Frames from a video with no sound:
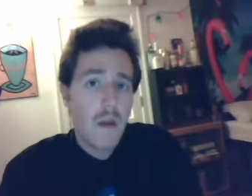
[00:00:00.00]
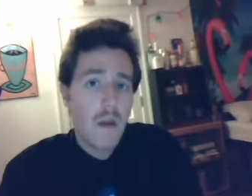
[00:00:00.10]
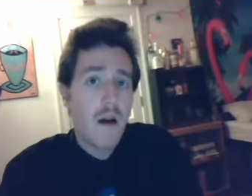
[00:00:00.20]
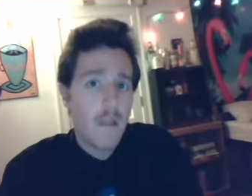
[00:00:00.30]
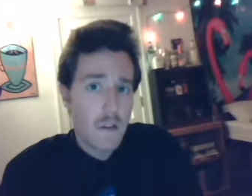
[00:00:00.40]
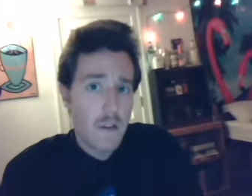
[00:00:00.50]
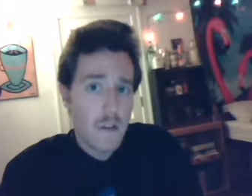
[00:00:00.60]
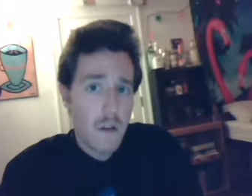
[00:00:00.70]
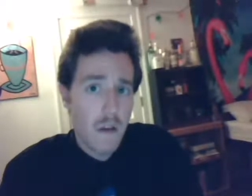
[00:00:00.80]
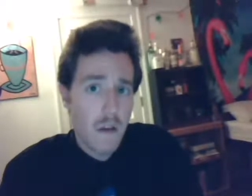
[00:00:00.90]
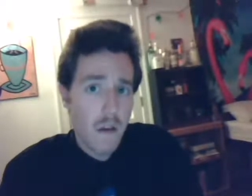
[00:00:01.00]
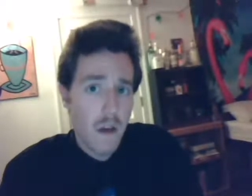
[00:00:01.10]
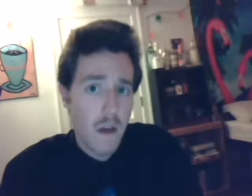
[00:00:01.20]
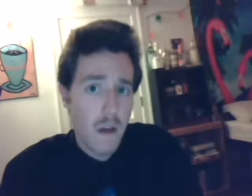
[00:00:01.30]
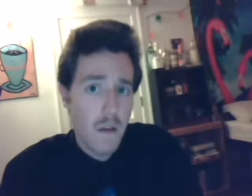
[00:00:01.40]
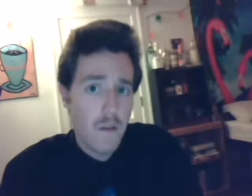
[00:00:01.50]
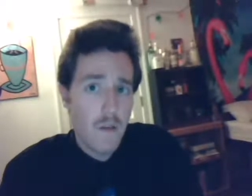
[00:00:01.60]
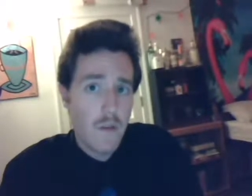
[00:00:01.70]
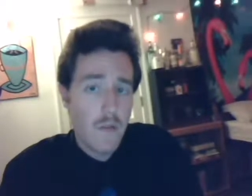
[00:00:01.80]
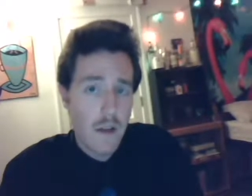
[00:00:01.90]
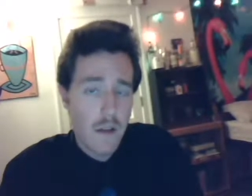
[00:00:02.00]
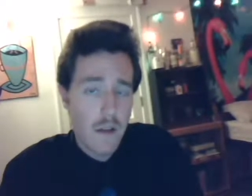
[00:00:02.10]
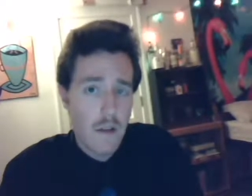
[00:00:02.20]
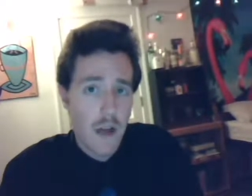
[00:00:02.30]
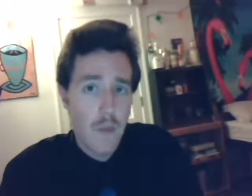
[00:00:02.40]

college as a very realistic